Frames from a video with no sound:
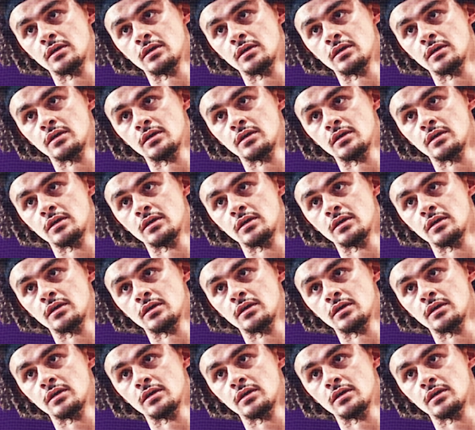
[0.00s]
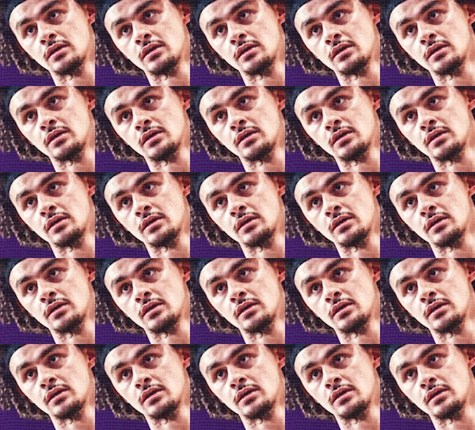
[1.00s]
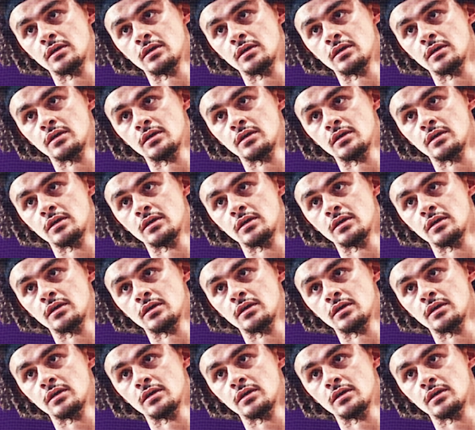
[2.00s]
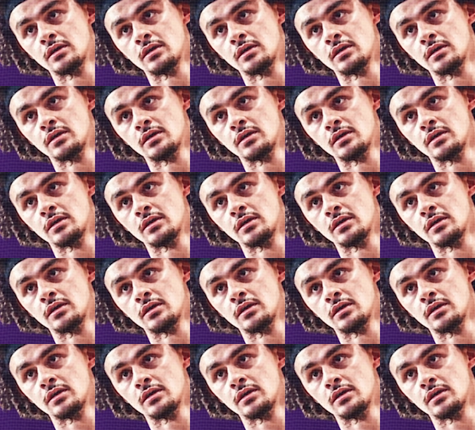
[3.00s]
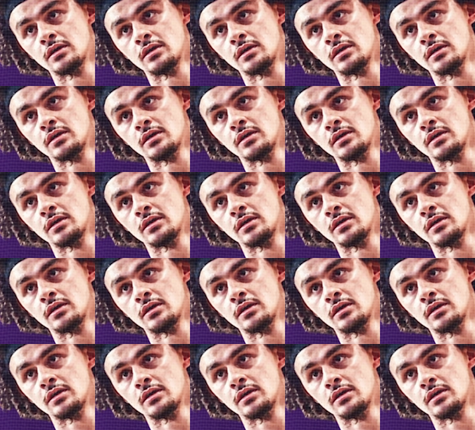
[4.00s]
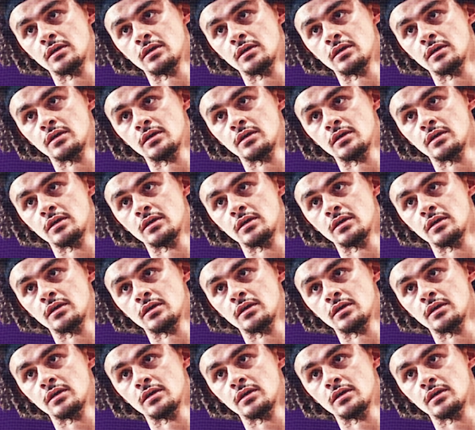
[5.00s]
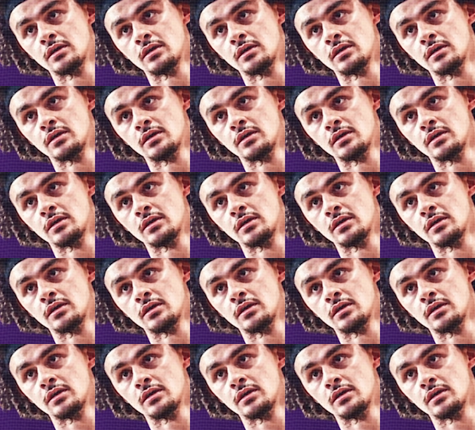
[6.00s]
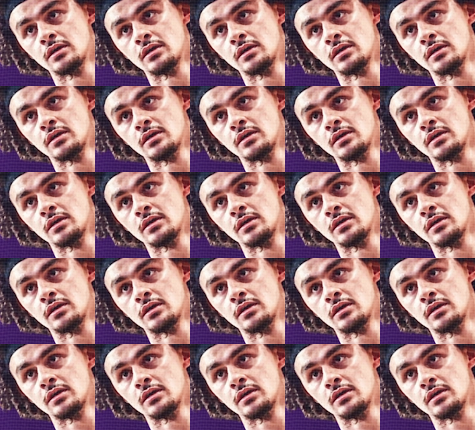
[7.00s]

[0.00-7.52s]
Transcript: [no speech]